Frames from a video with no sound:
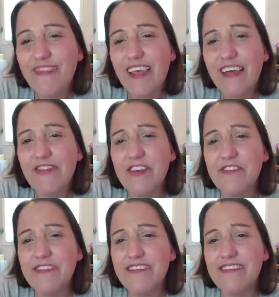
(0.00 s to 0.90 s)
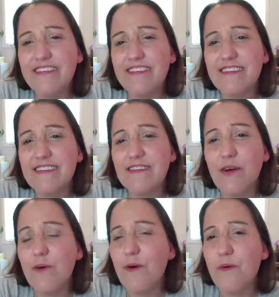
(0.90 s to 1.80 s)
and there is
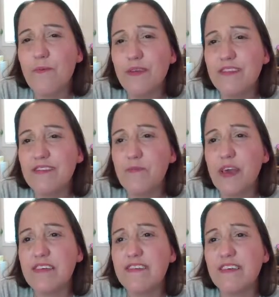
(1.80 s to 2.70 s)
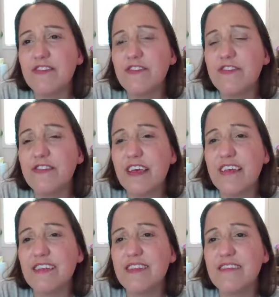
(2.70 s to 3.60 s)
no open space other
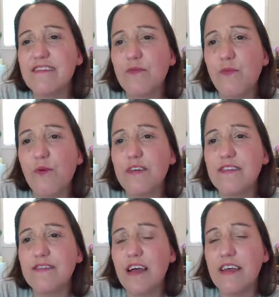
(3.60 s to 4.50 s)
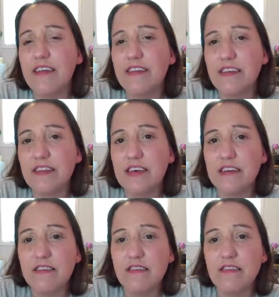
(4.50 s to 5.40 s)
than this one tiny
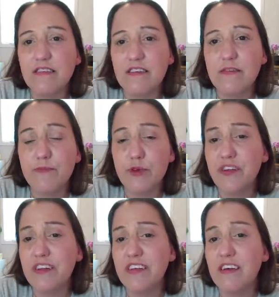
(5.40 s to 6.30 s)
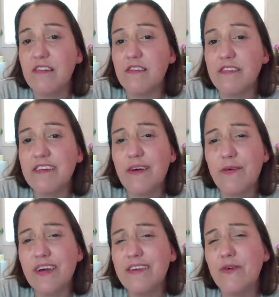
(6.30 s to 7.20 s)
little community garden. Now
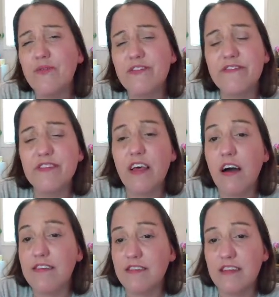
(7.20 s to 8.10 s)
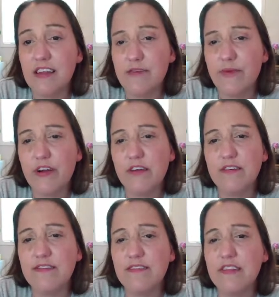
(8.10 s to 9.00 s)
I know there's lots of
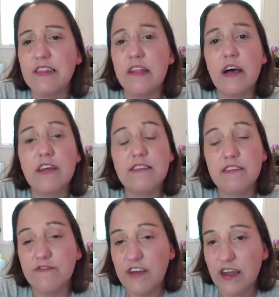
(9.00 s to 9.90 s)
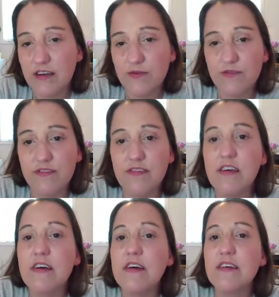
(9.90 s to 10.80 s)
neighborhoods and lots of towns
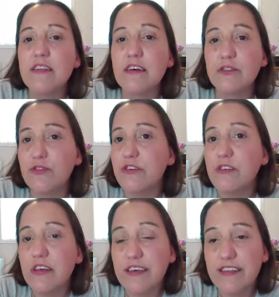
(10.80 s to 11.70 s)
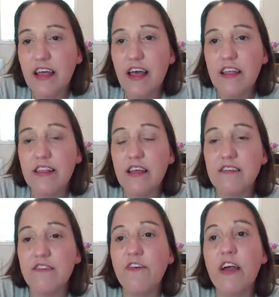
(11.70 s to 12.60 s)
that look like that, and
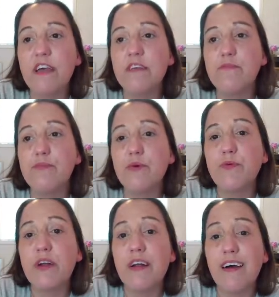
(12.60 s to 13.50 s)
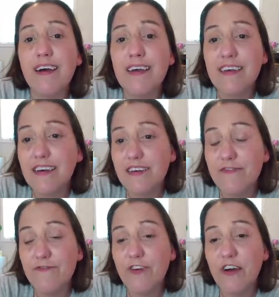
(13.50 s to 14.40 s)
that's fine, but where I
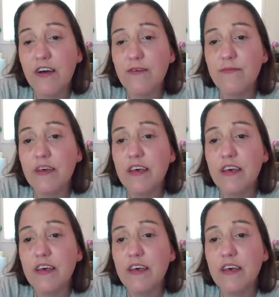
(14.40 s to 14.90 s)
come from,